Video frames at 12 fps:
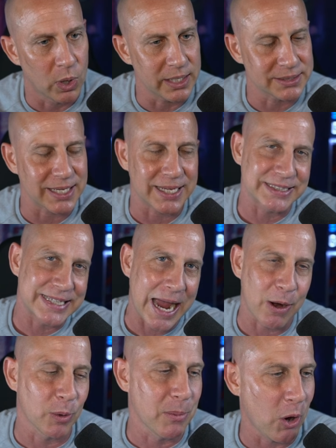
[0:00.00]
it's like a
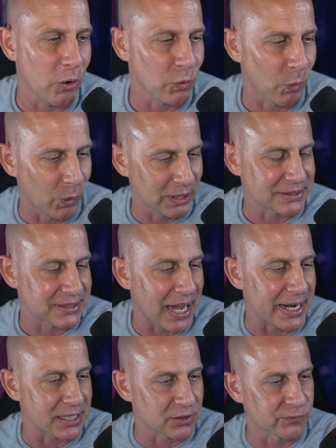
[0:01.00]
tower mode. One
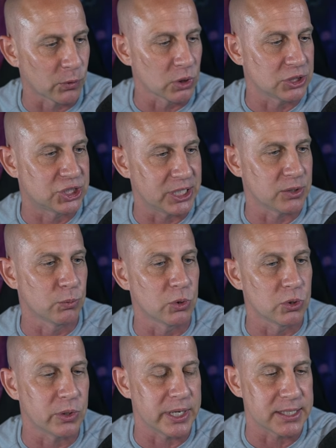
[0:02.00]
side is for
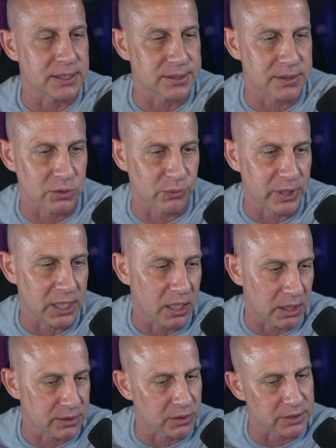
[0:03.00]
Jinwoo and his three
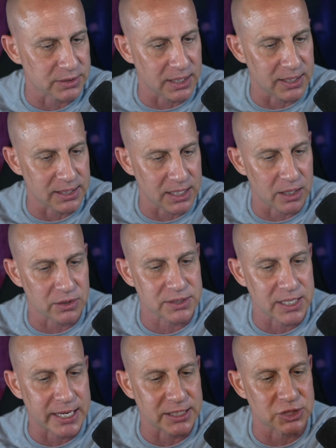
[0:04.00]
hunters, and then the other
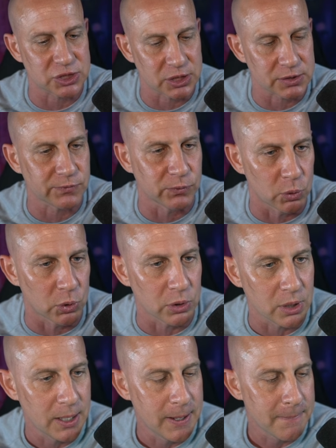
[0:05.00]
side is just
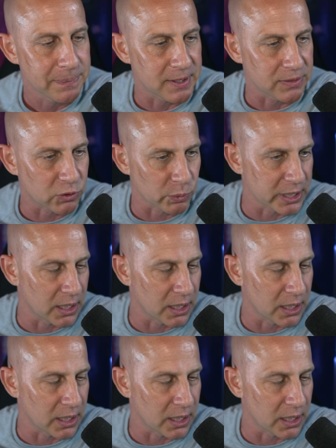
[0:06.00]
for the three